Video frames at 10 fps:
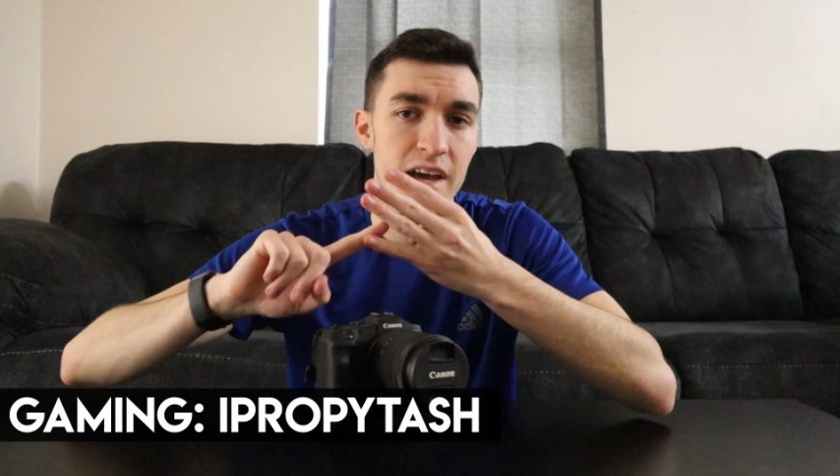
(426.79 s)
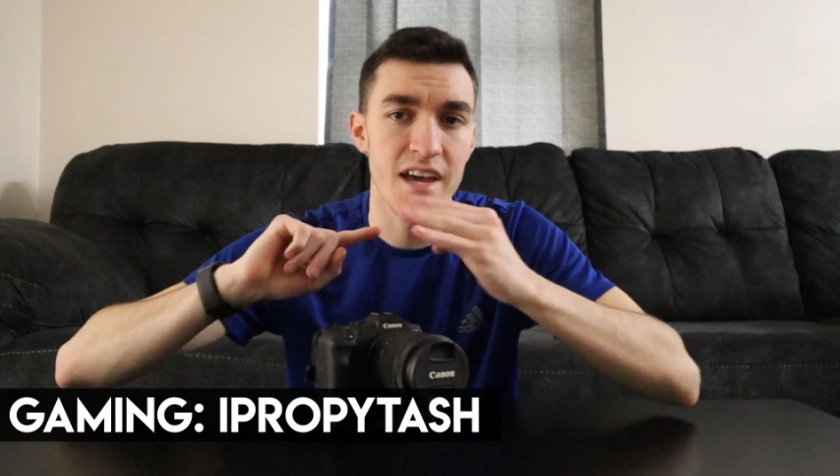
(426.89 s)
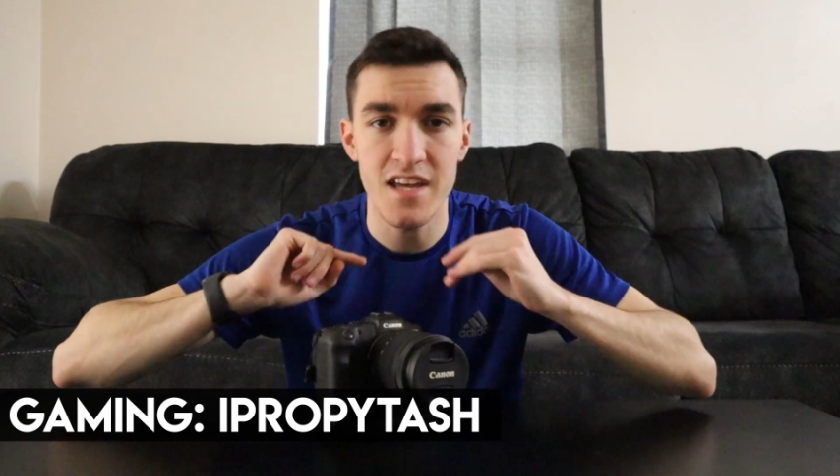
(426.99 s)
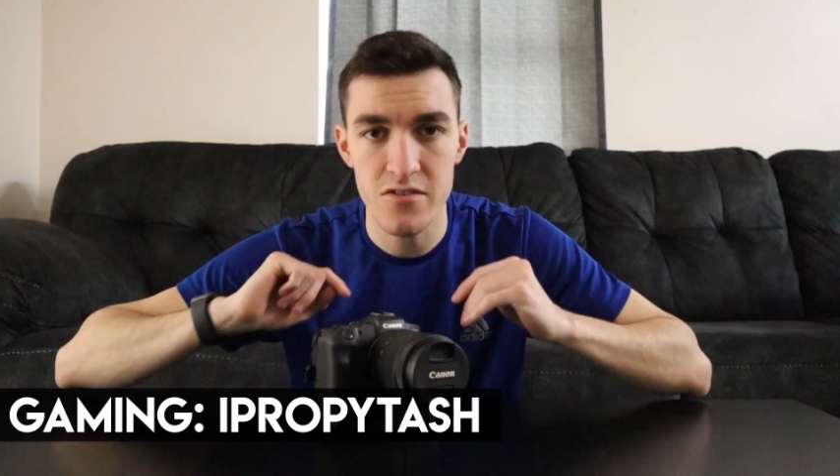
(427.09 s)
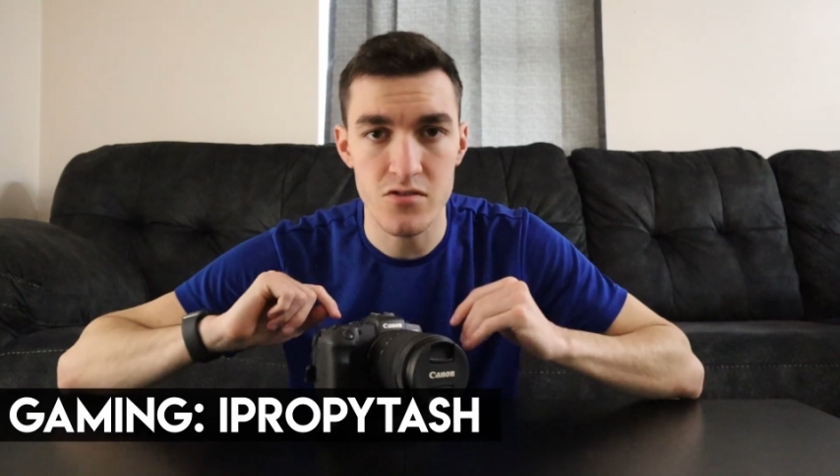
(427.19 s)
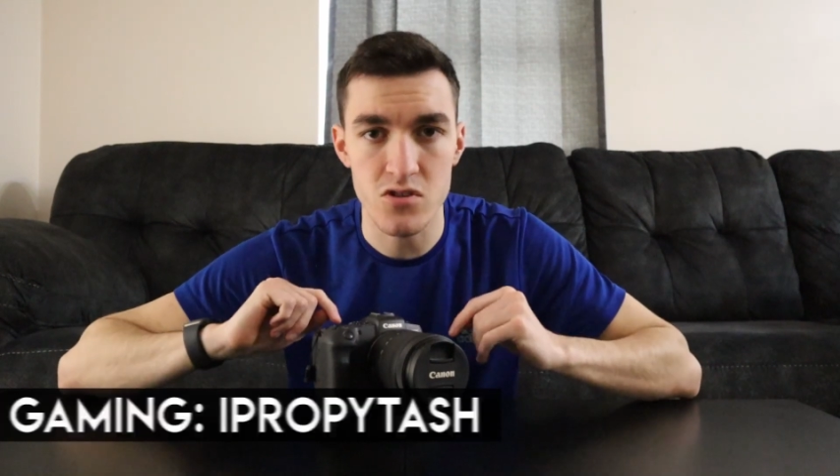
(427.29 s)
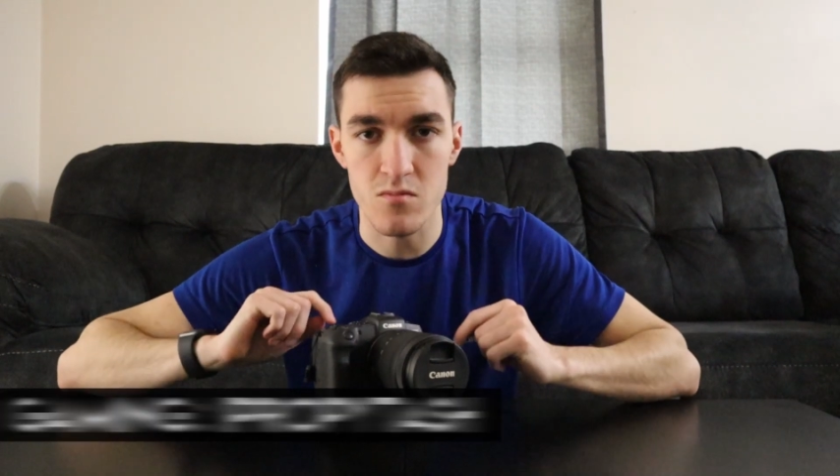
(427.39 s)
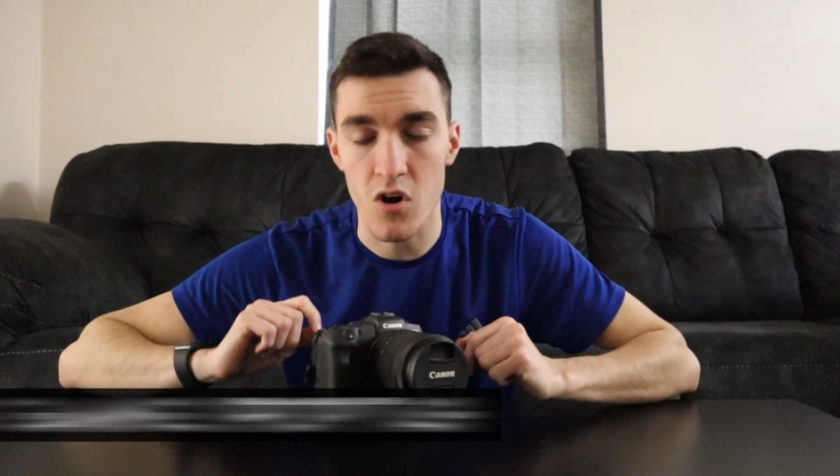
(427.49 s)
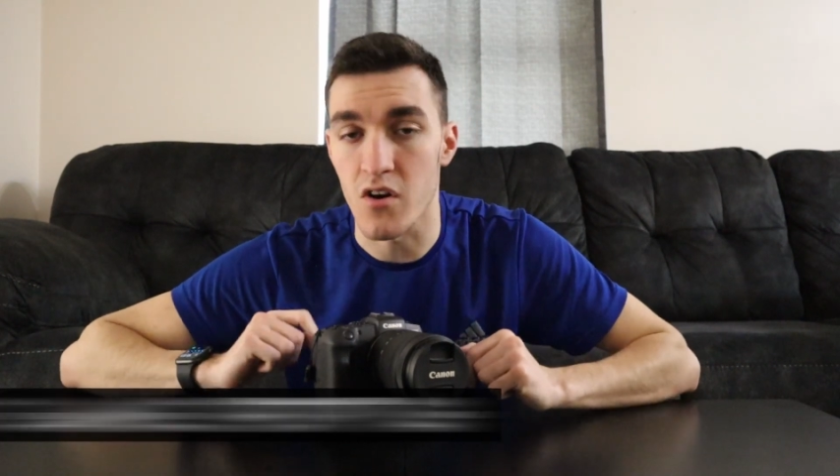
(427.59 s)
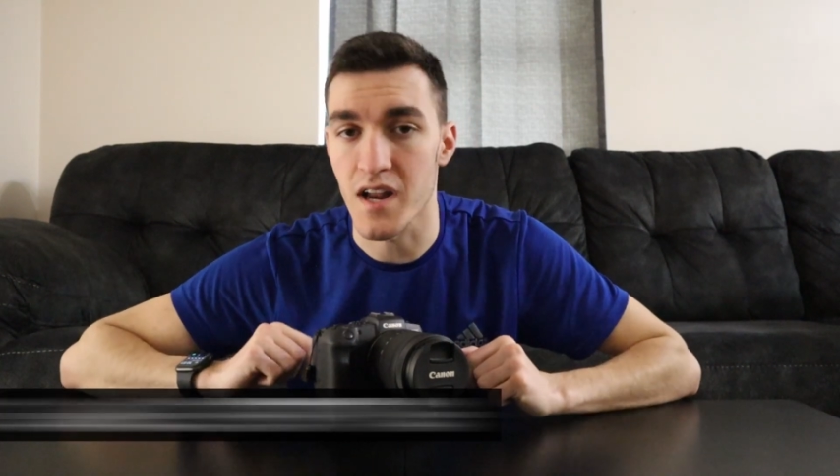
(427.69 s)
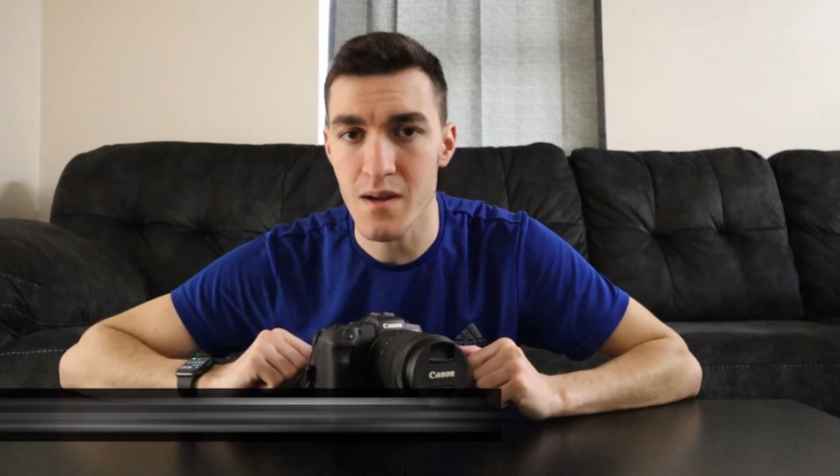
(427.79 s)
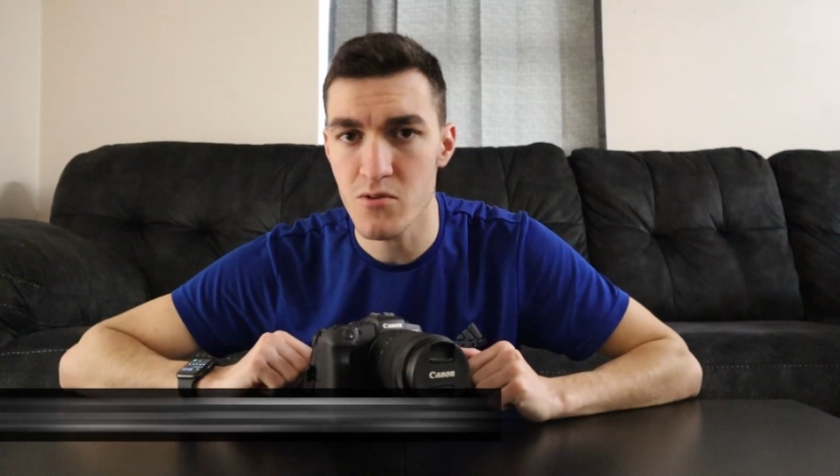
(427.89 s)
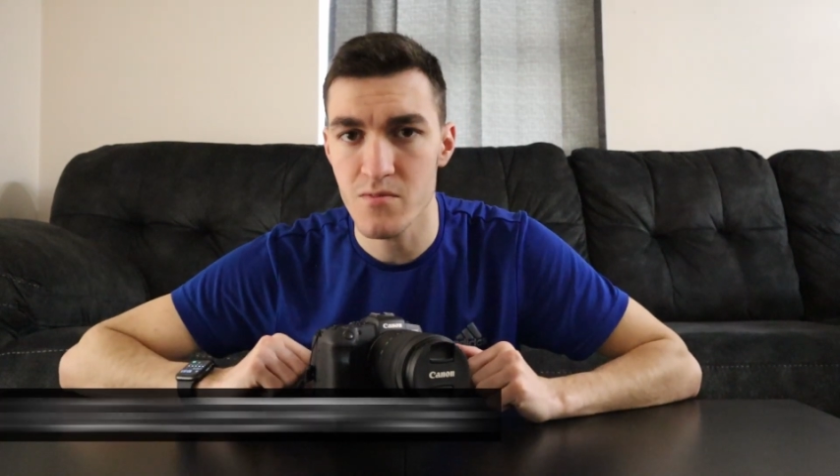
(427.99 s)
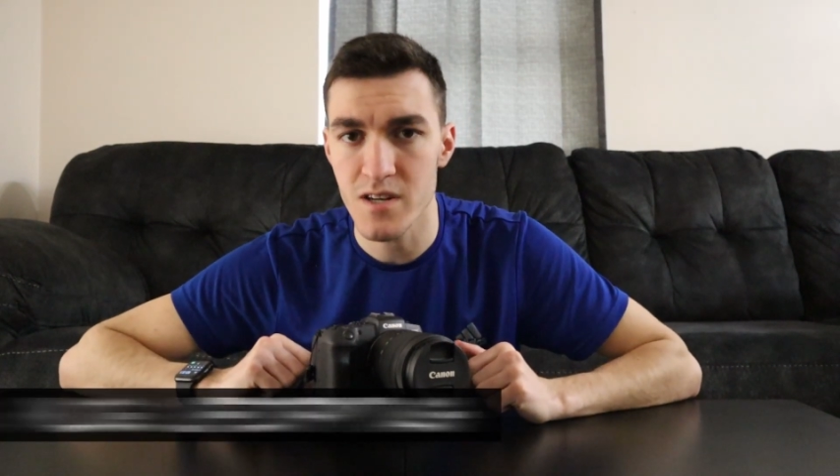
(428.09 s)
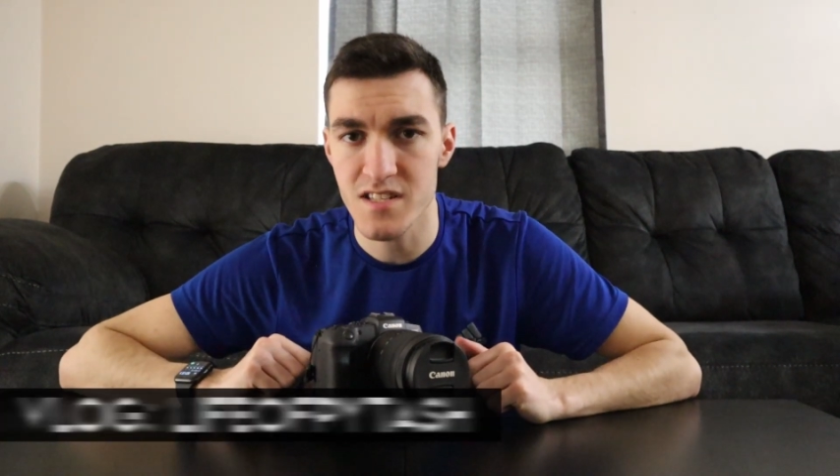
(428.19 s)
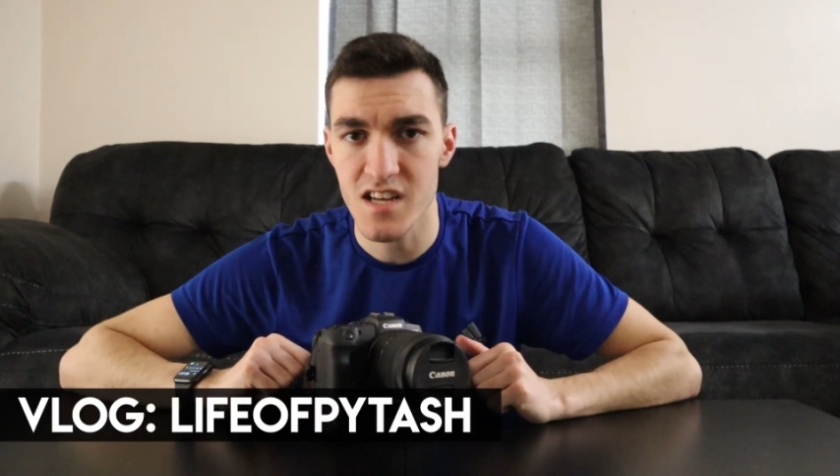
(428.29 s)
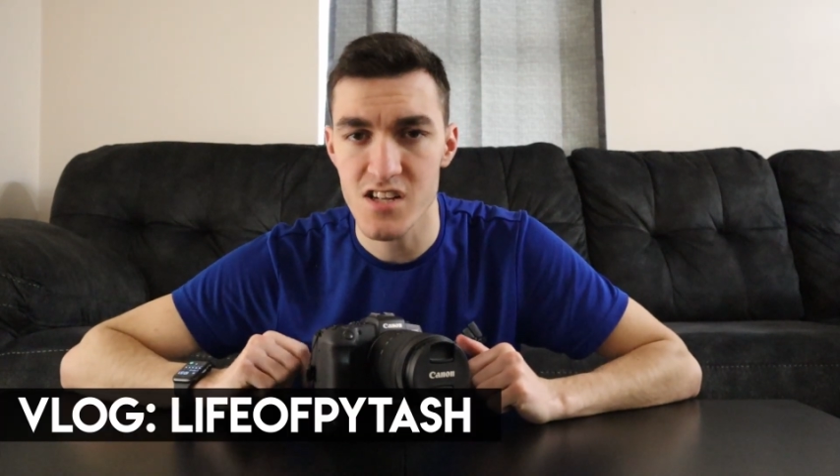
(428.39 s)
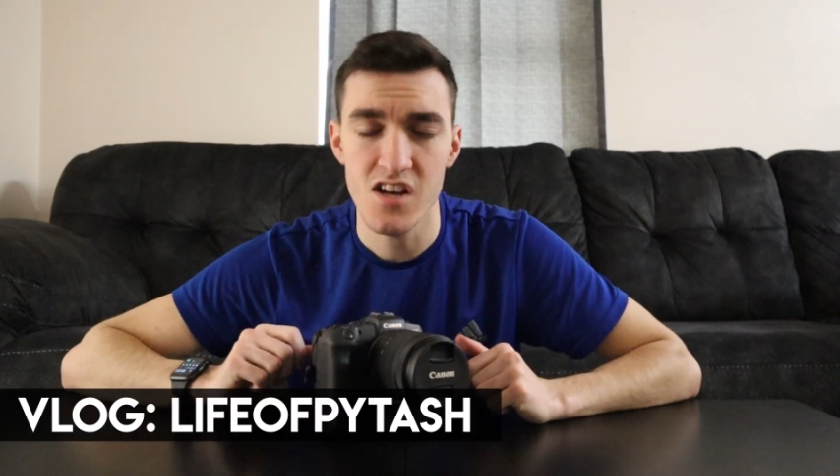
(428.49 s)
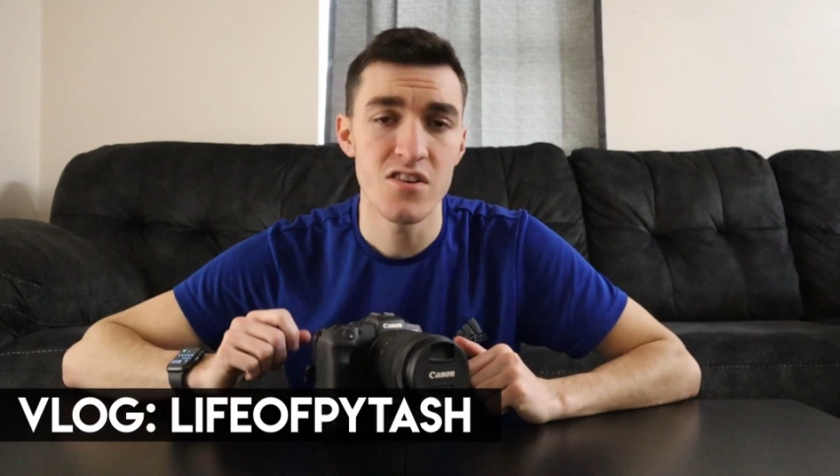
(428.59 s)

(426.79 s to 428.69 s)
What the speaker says: and YouTube, all at Pytash.